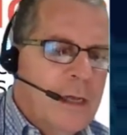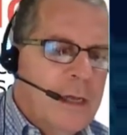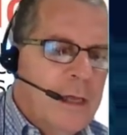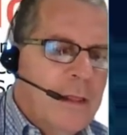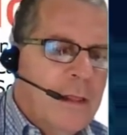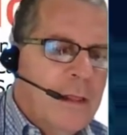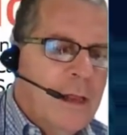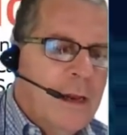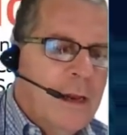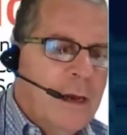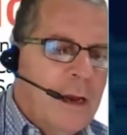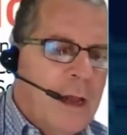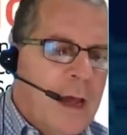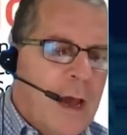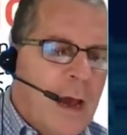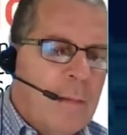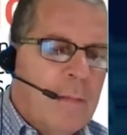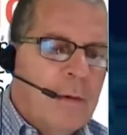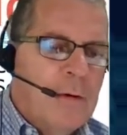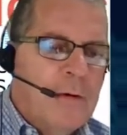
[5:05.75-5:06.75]
And then
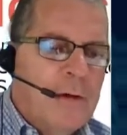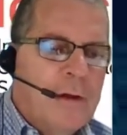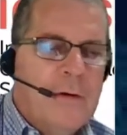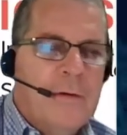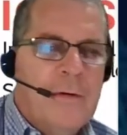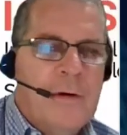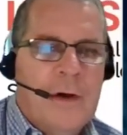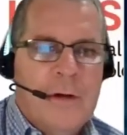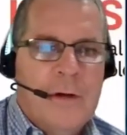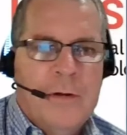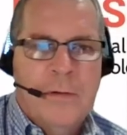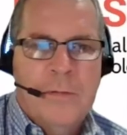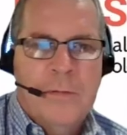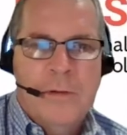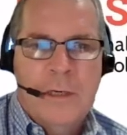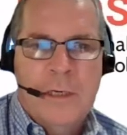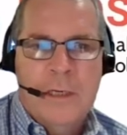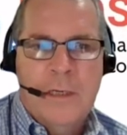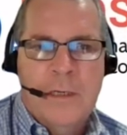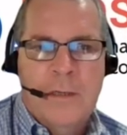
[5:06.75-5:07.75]
abiraterone,
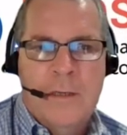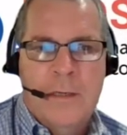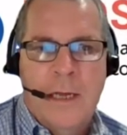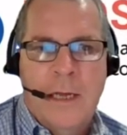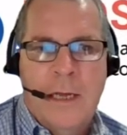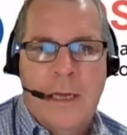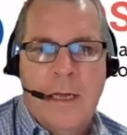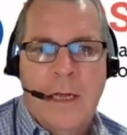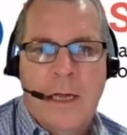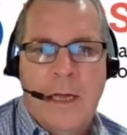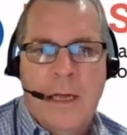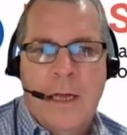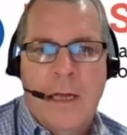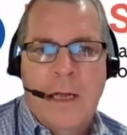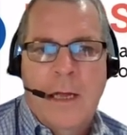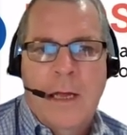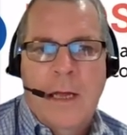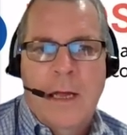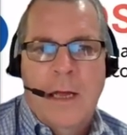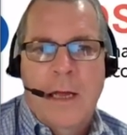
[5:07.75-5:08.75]
which is a
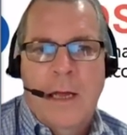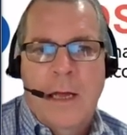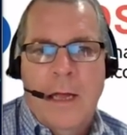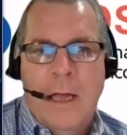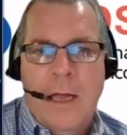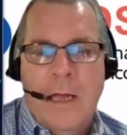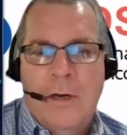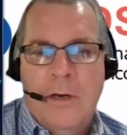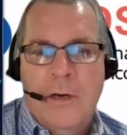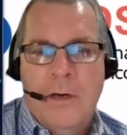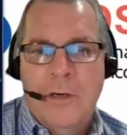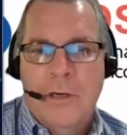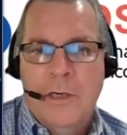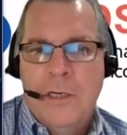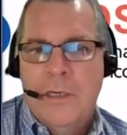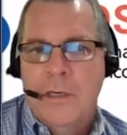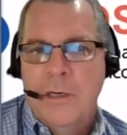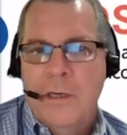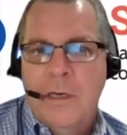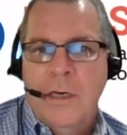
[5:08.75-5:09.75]
uh,
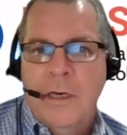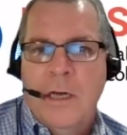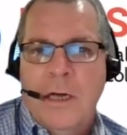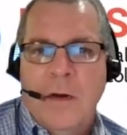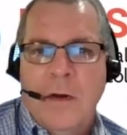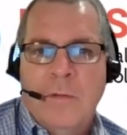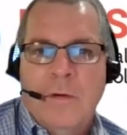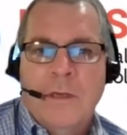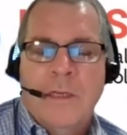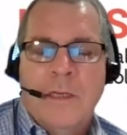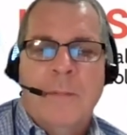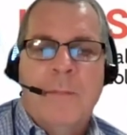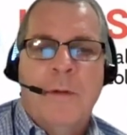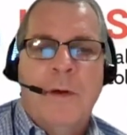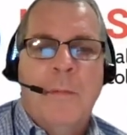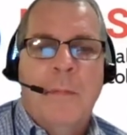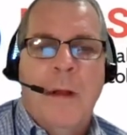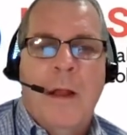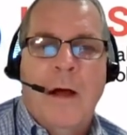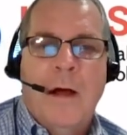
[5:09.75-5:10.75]
androgen uh,
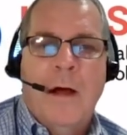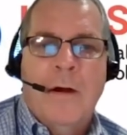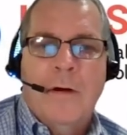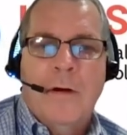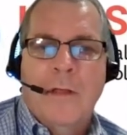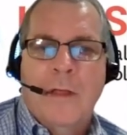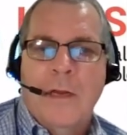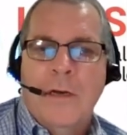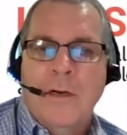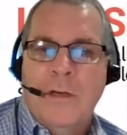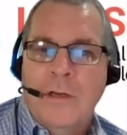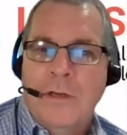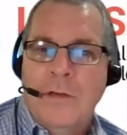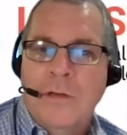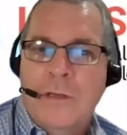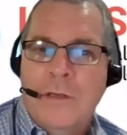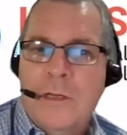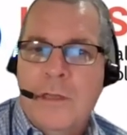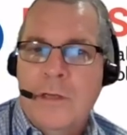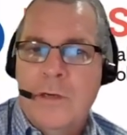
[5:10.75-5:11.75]
receptor blocker that is
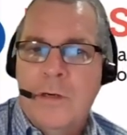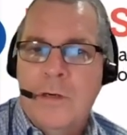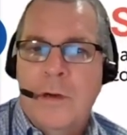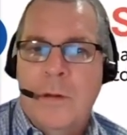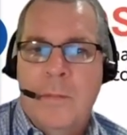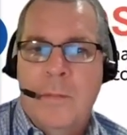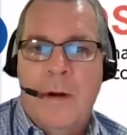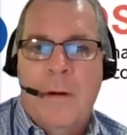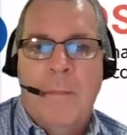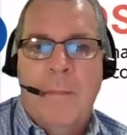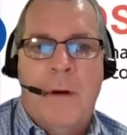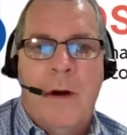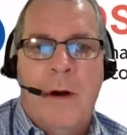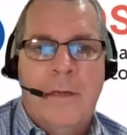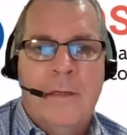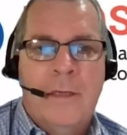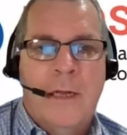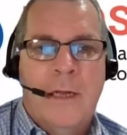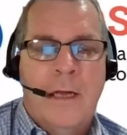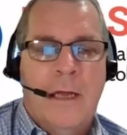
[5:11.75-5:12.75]
used in the treatment of
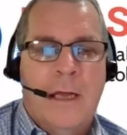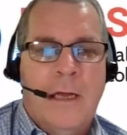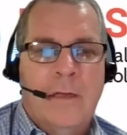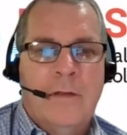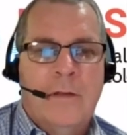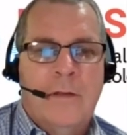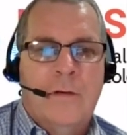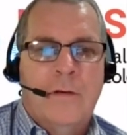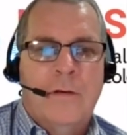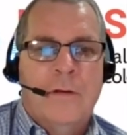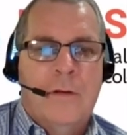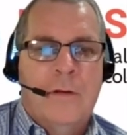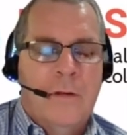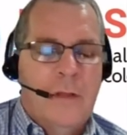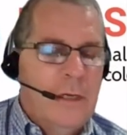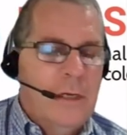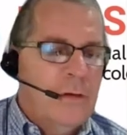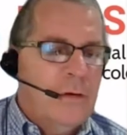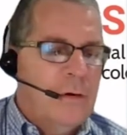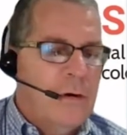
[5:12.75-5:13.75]
prostate cancer. So
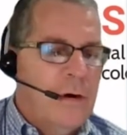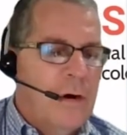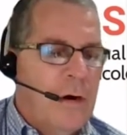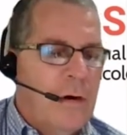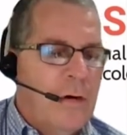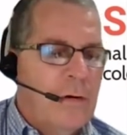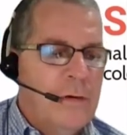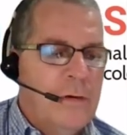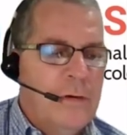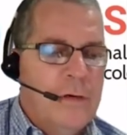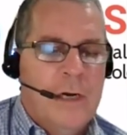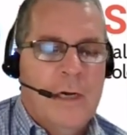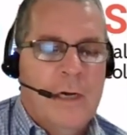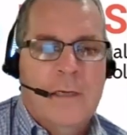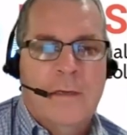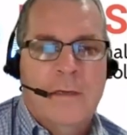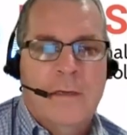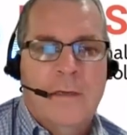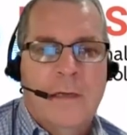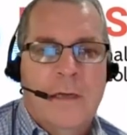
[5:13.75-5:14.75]
these are all
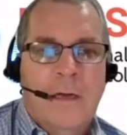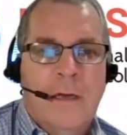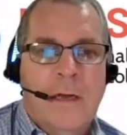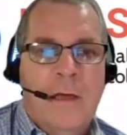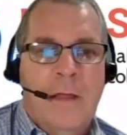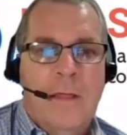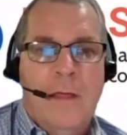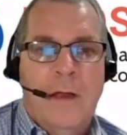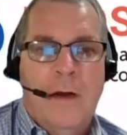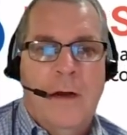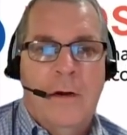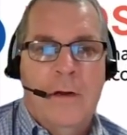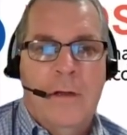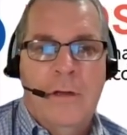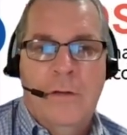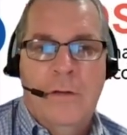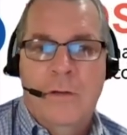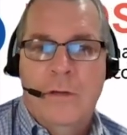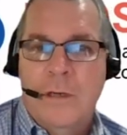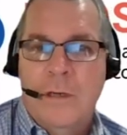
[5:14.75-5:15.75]
drugs that are
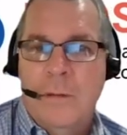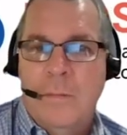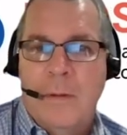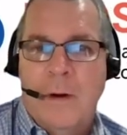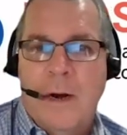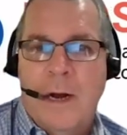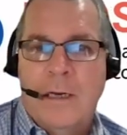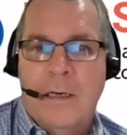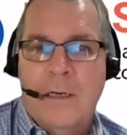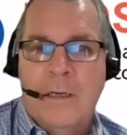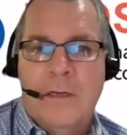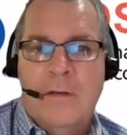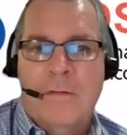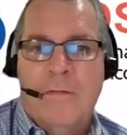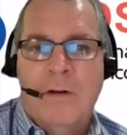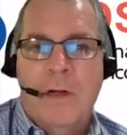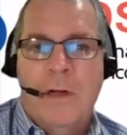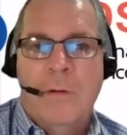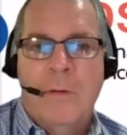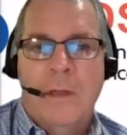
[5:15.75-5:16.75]
used in practice
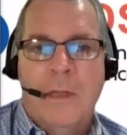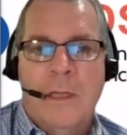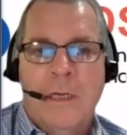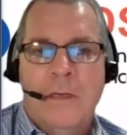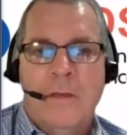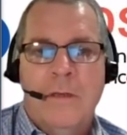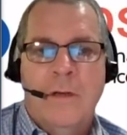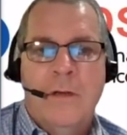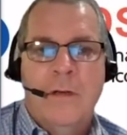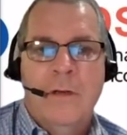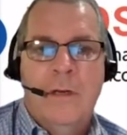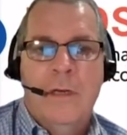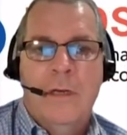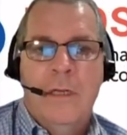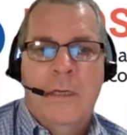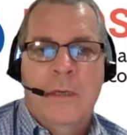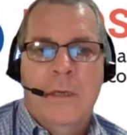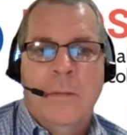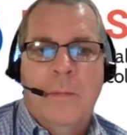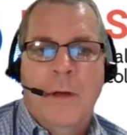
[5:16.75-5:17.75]
frequently. So you
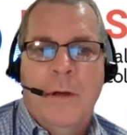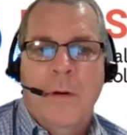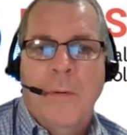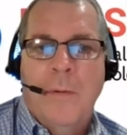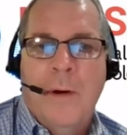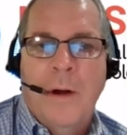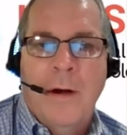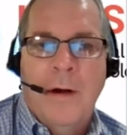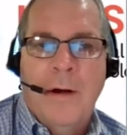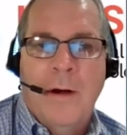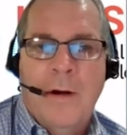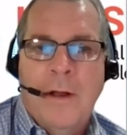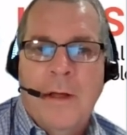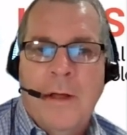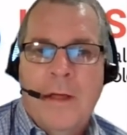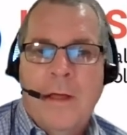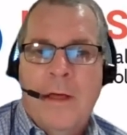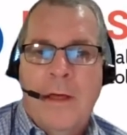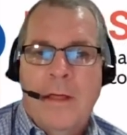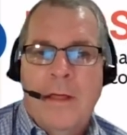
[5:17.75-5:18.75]
need to be aware
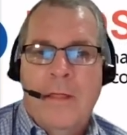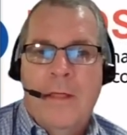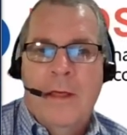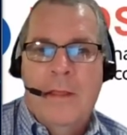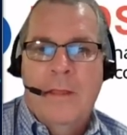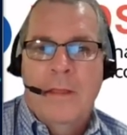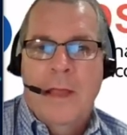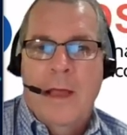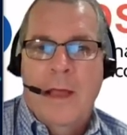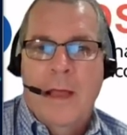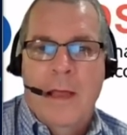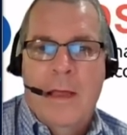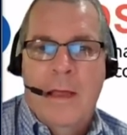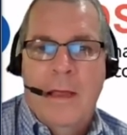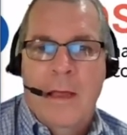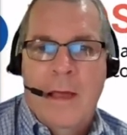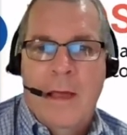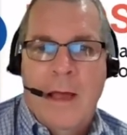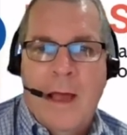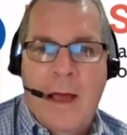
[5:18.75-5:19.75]
that
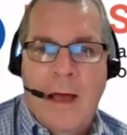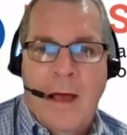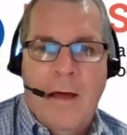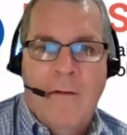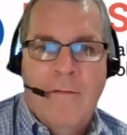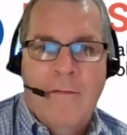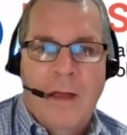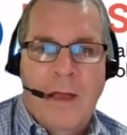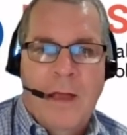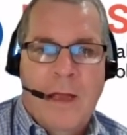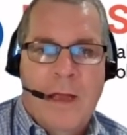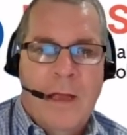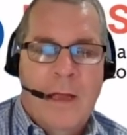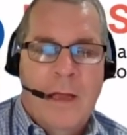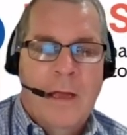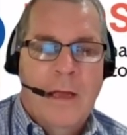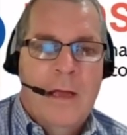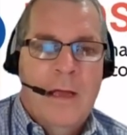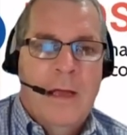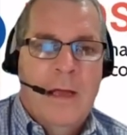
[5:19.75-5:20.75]
they have a
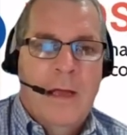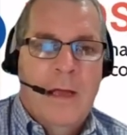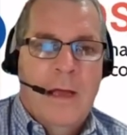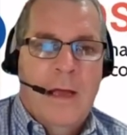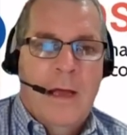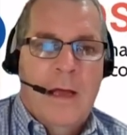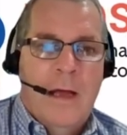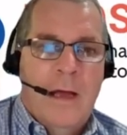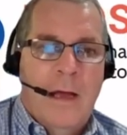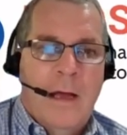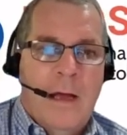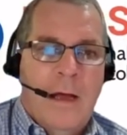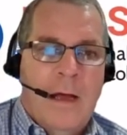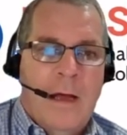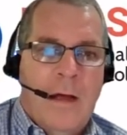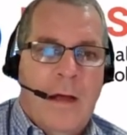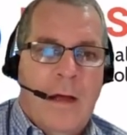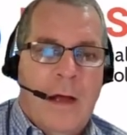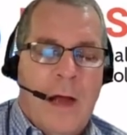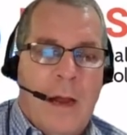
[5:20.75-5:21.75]

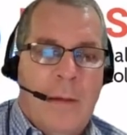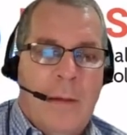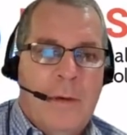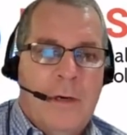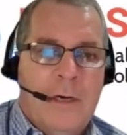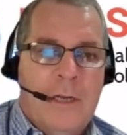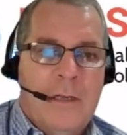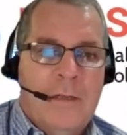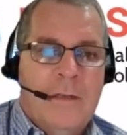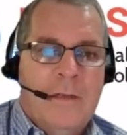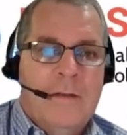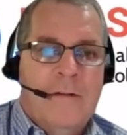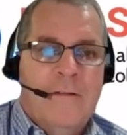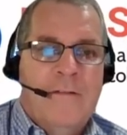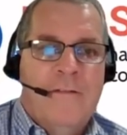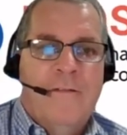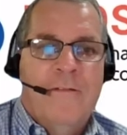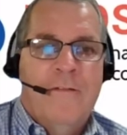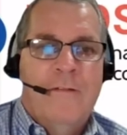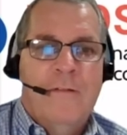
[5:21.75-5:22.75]
uh,
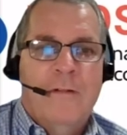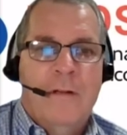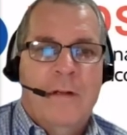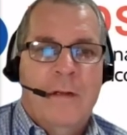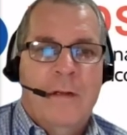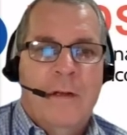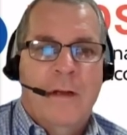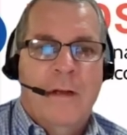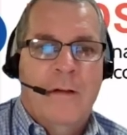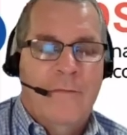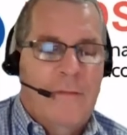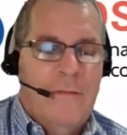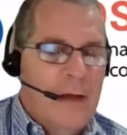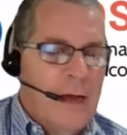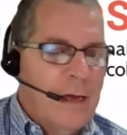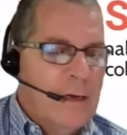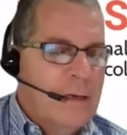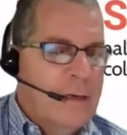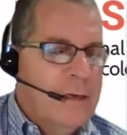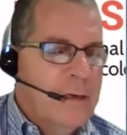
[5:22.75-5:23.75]
hypertensive
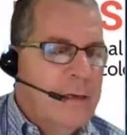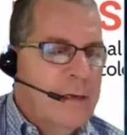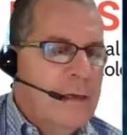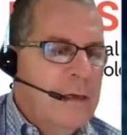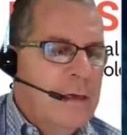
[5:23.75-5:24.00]
effect.